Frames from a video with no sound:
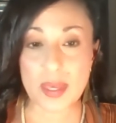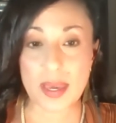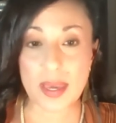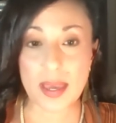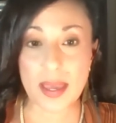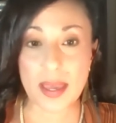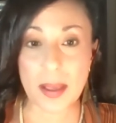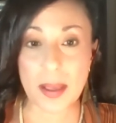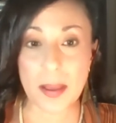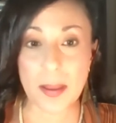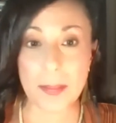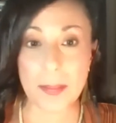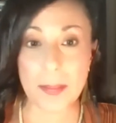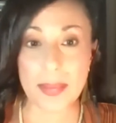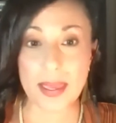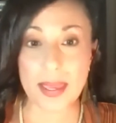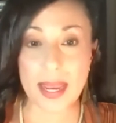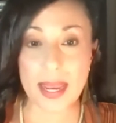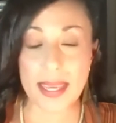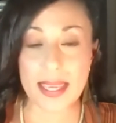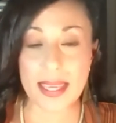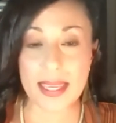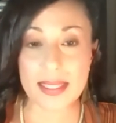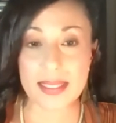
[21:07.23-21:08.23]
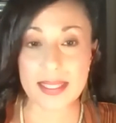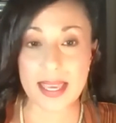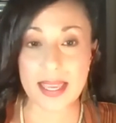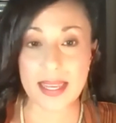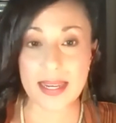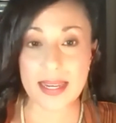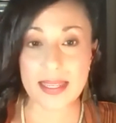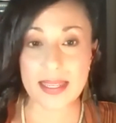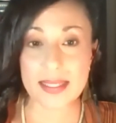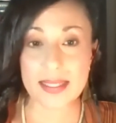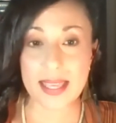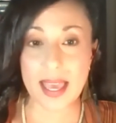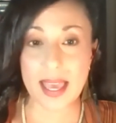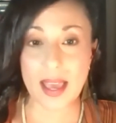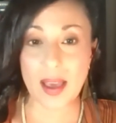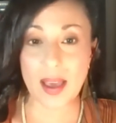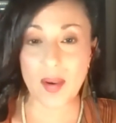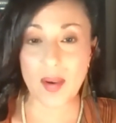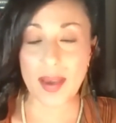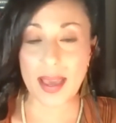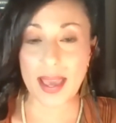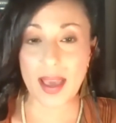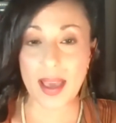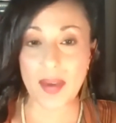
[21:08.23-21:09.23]
And I guess that is
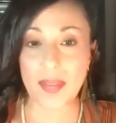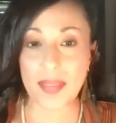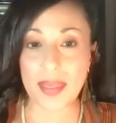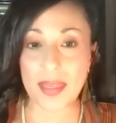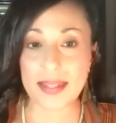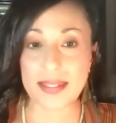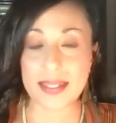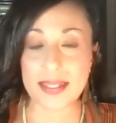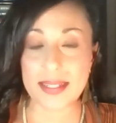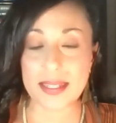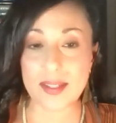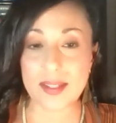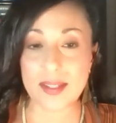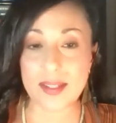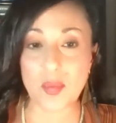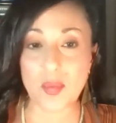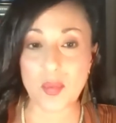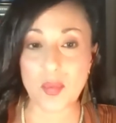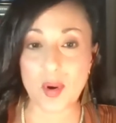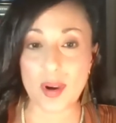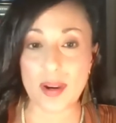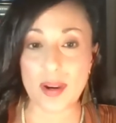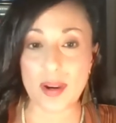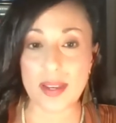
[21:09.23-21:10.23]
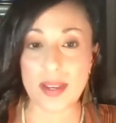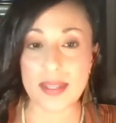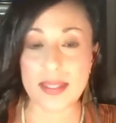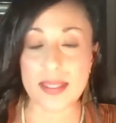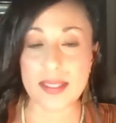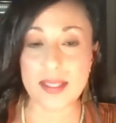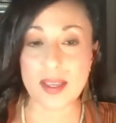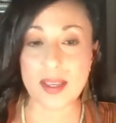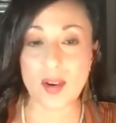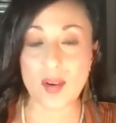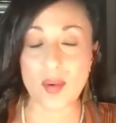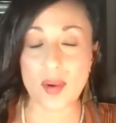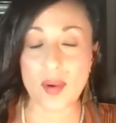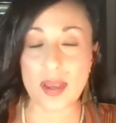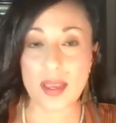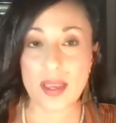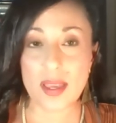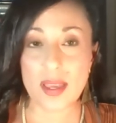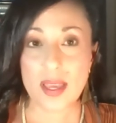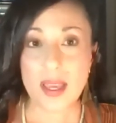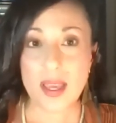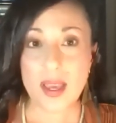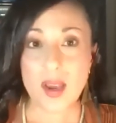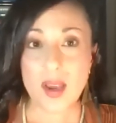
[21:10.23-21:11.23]
how that tends to work. And so
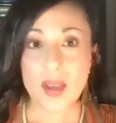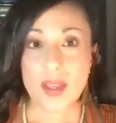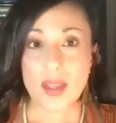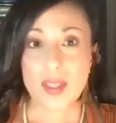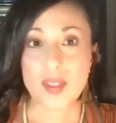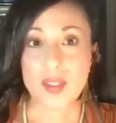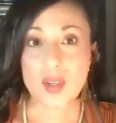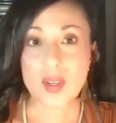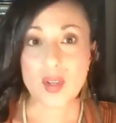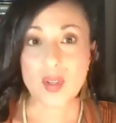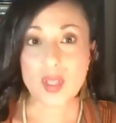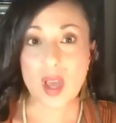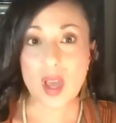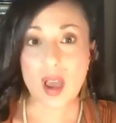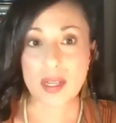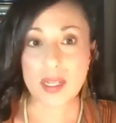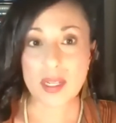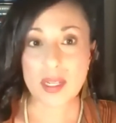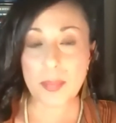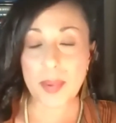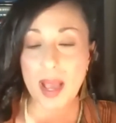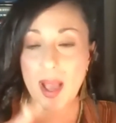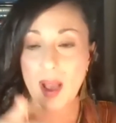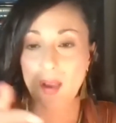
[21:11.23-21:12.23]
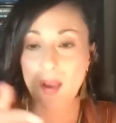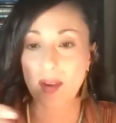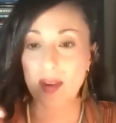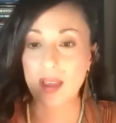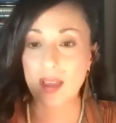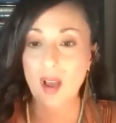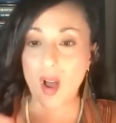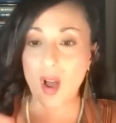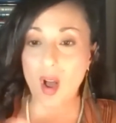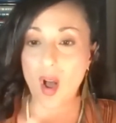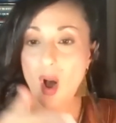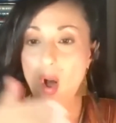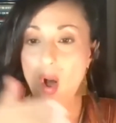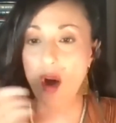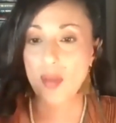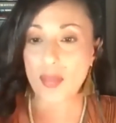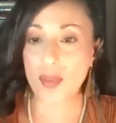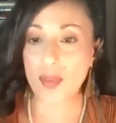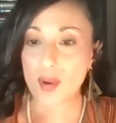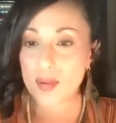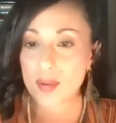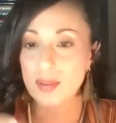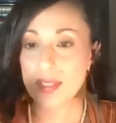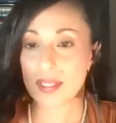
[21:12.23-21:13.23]
you talked about all
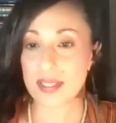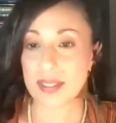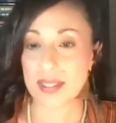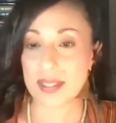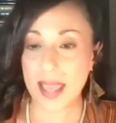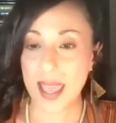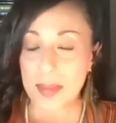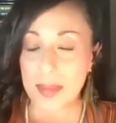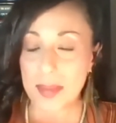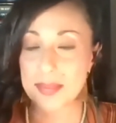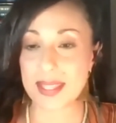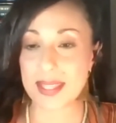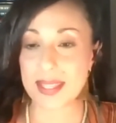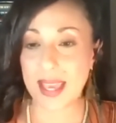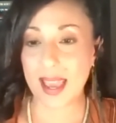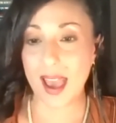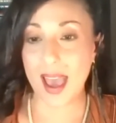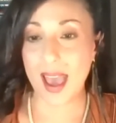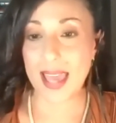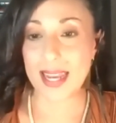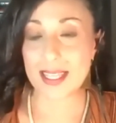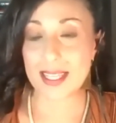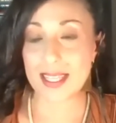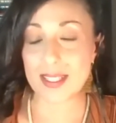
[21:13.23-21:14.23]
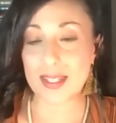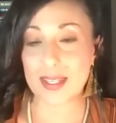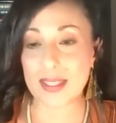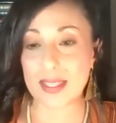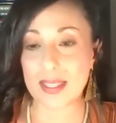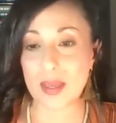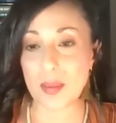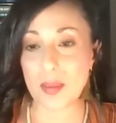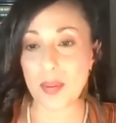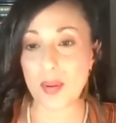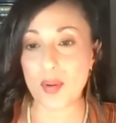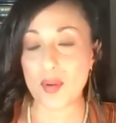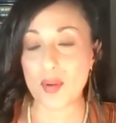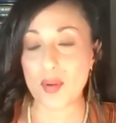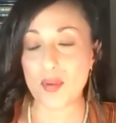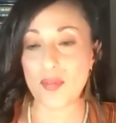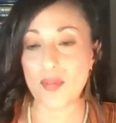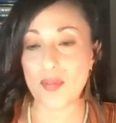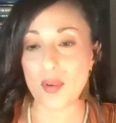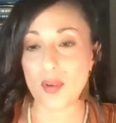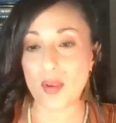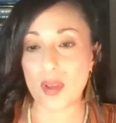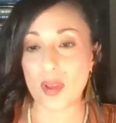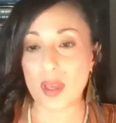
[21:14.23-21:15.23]
those steps that got us to the
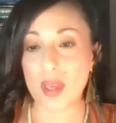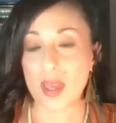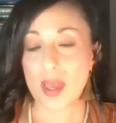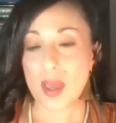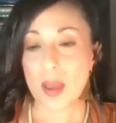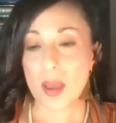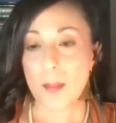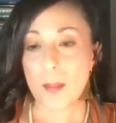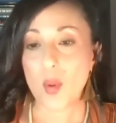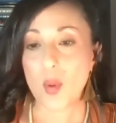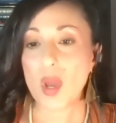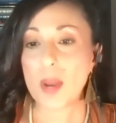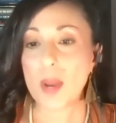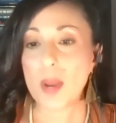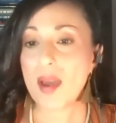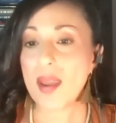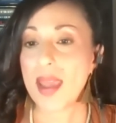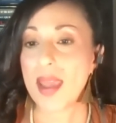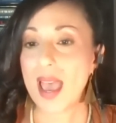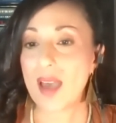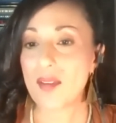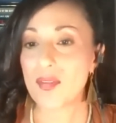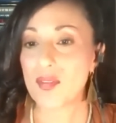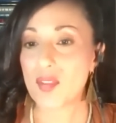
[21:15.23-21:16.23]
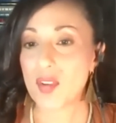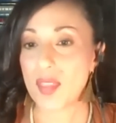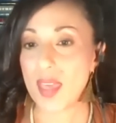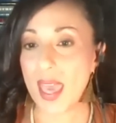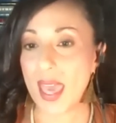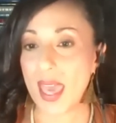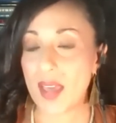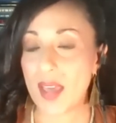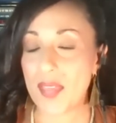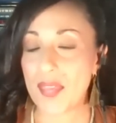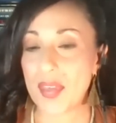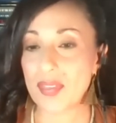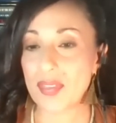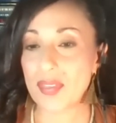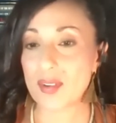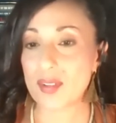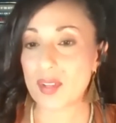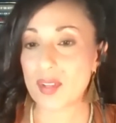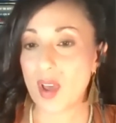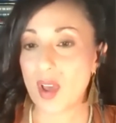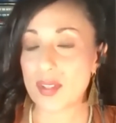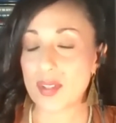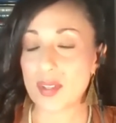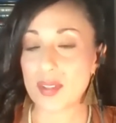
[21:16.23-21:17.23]
approval. But what about after that? I think there's
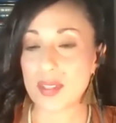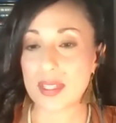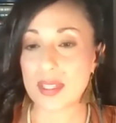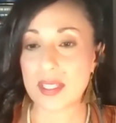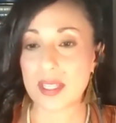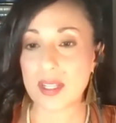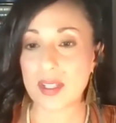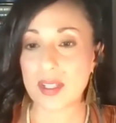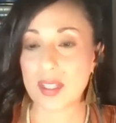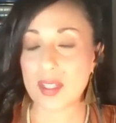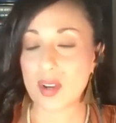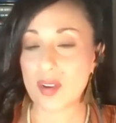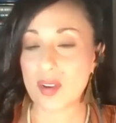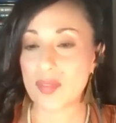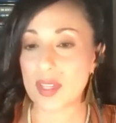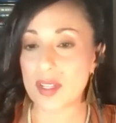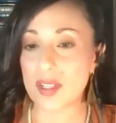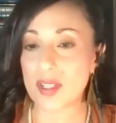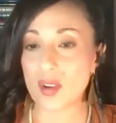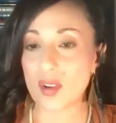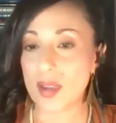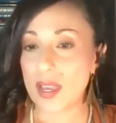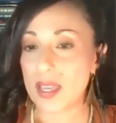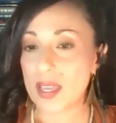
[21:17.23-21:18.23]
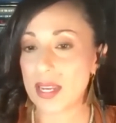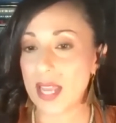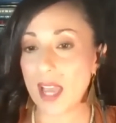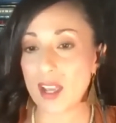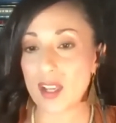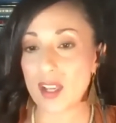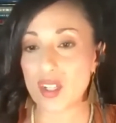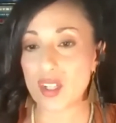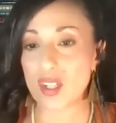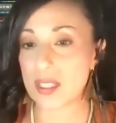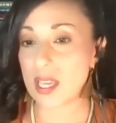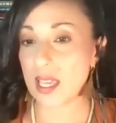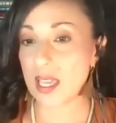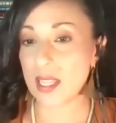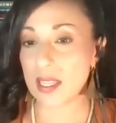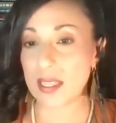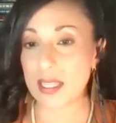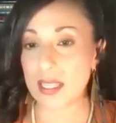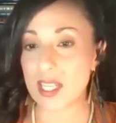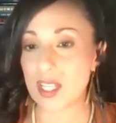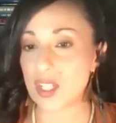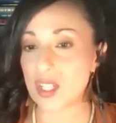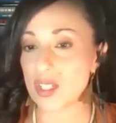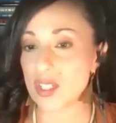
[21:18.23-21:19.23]
also this concern that, okay, now you just
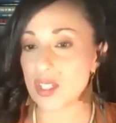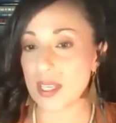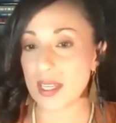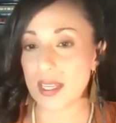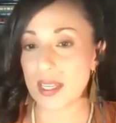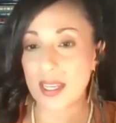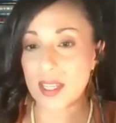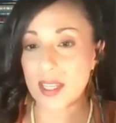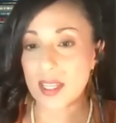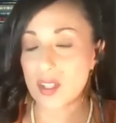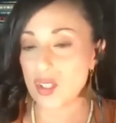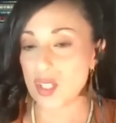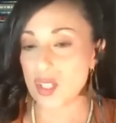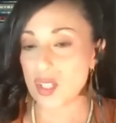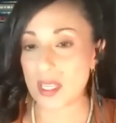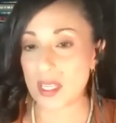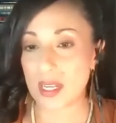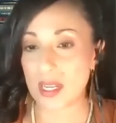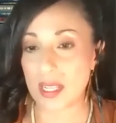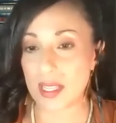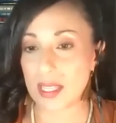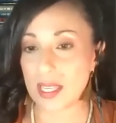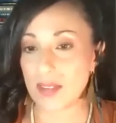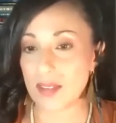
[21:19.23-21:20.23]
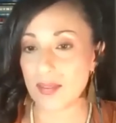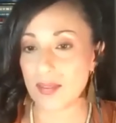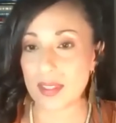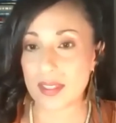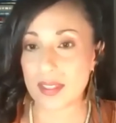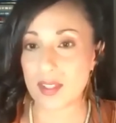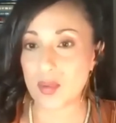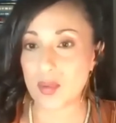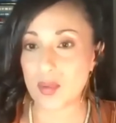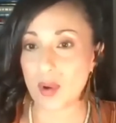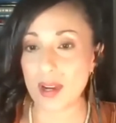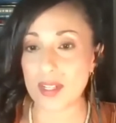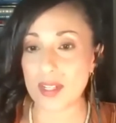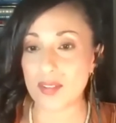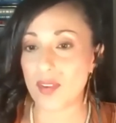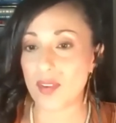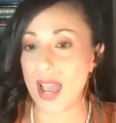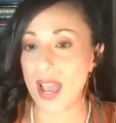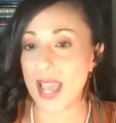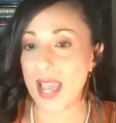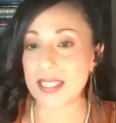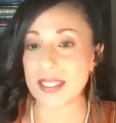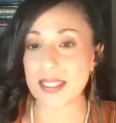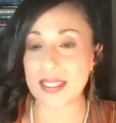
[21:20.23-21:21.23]
unleashed it and you're just going to leave us to our
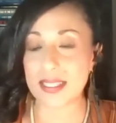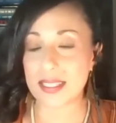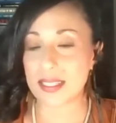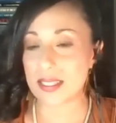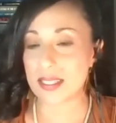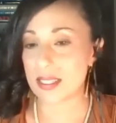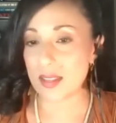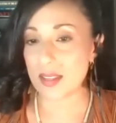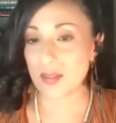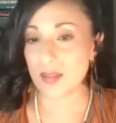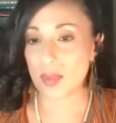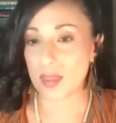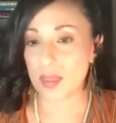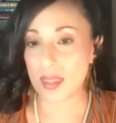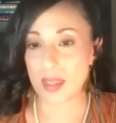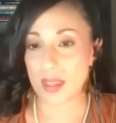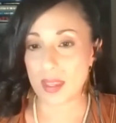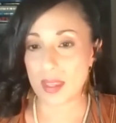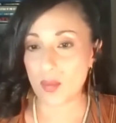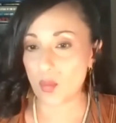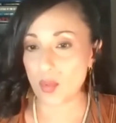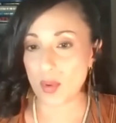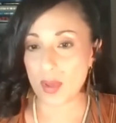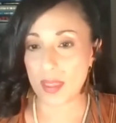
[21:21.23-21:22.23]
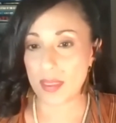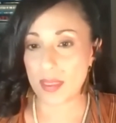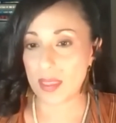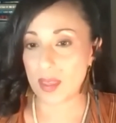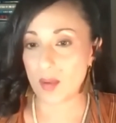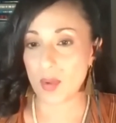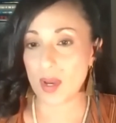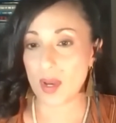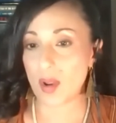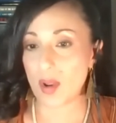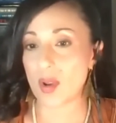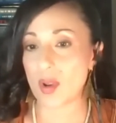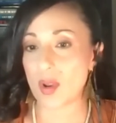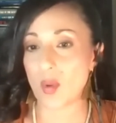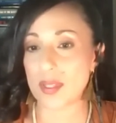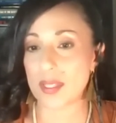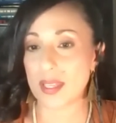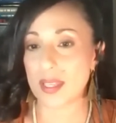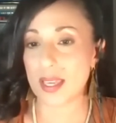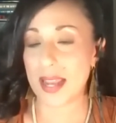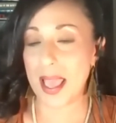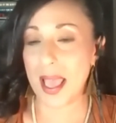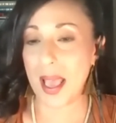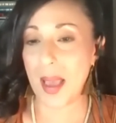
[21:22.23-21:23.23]
devices and then we don't know what's
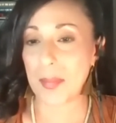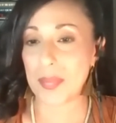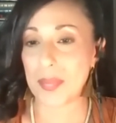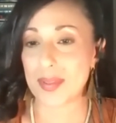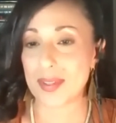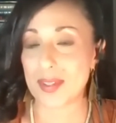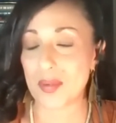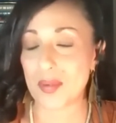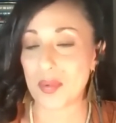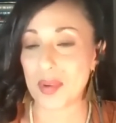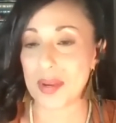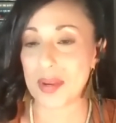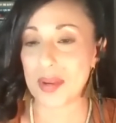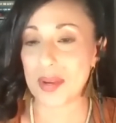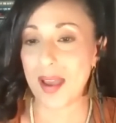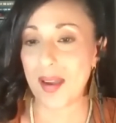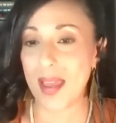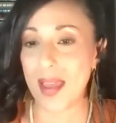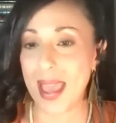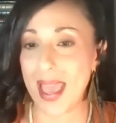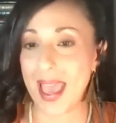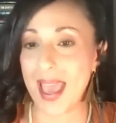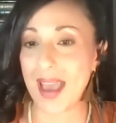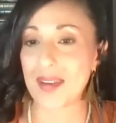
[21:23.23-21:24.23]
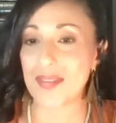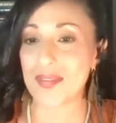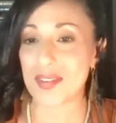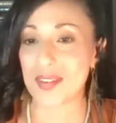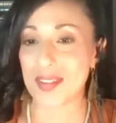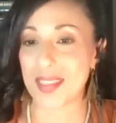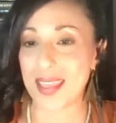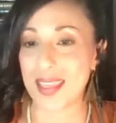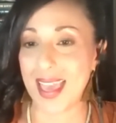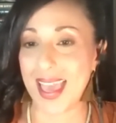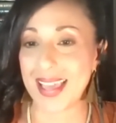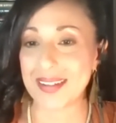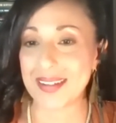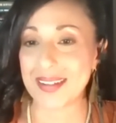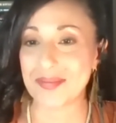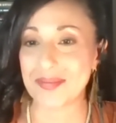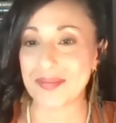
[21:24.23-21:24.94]
going to happen. So what about after that?